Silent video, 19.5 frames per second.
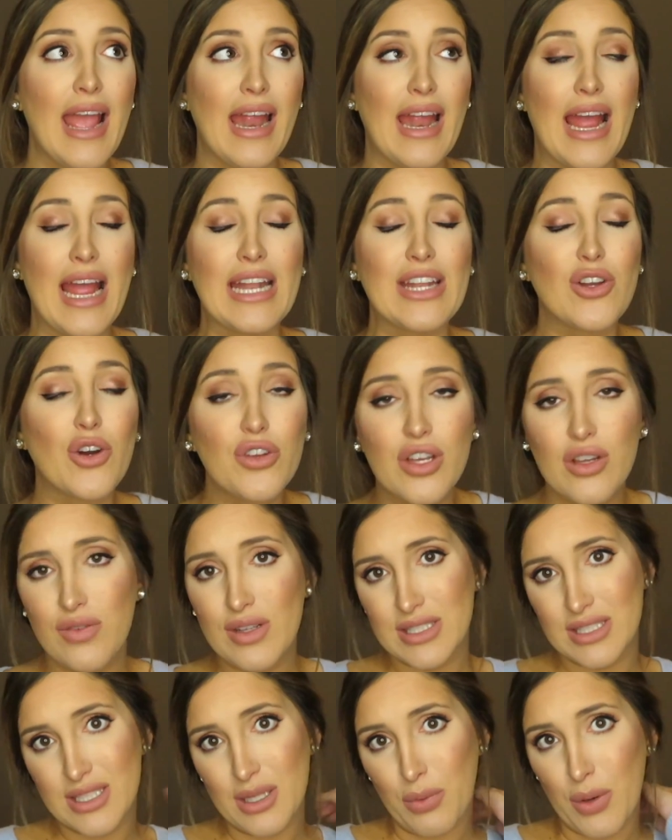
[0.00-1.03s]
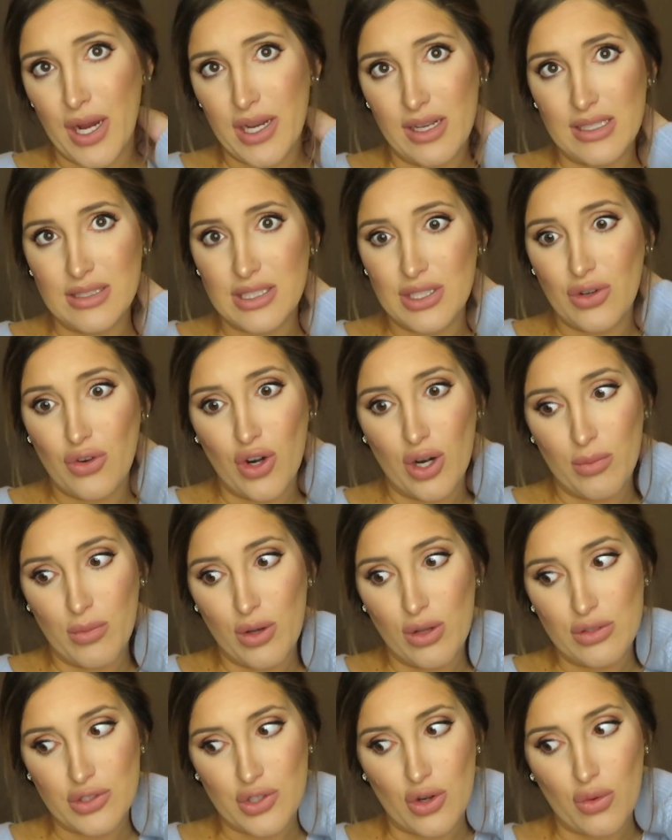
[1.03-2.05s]
And I don't know if it's the pregnancy
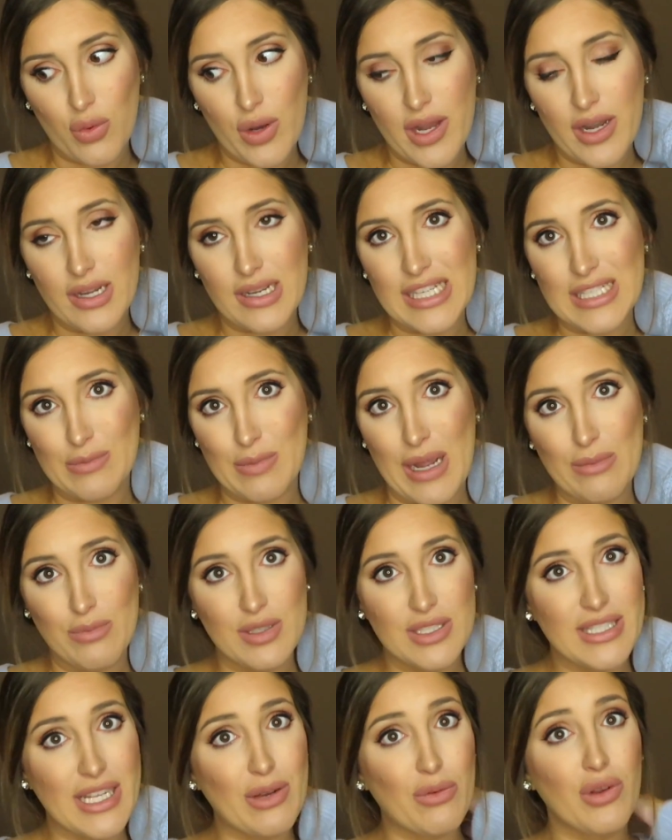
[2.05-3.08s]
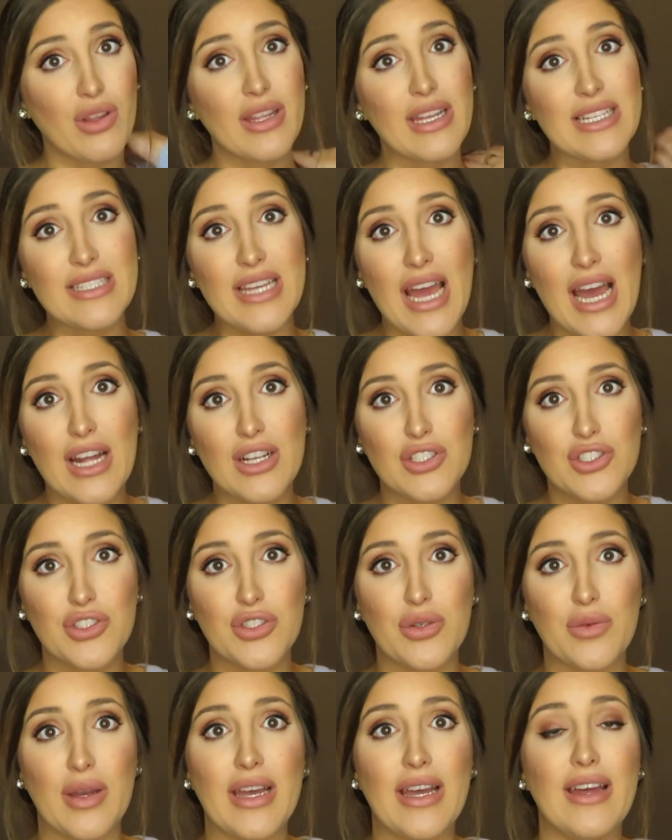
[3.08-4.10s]
hormones or what it is, but I'm just like really attached
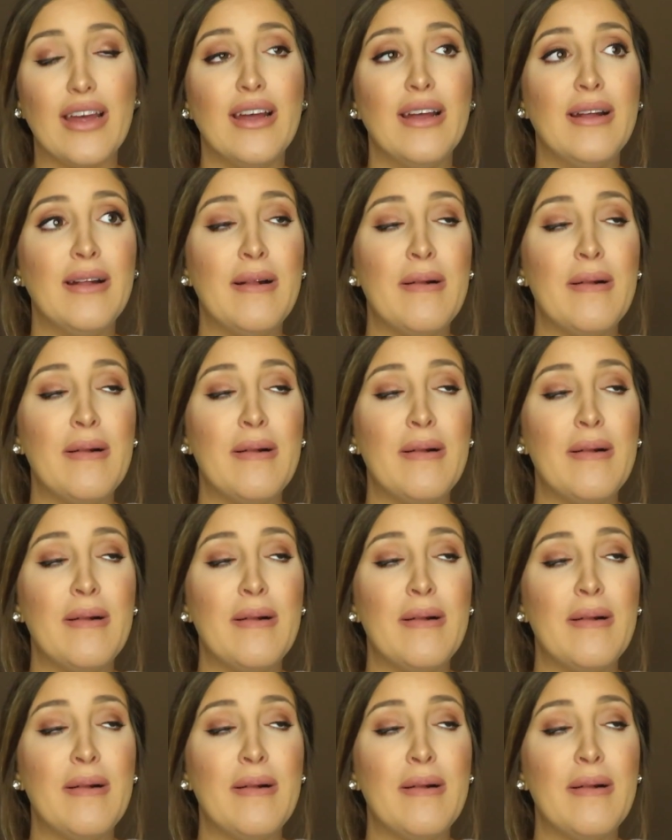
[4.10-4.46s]
to it.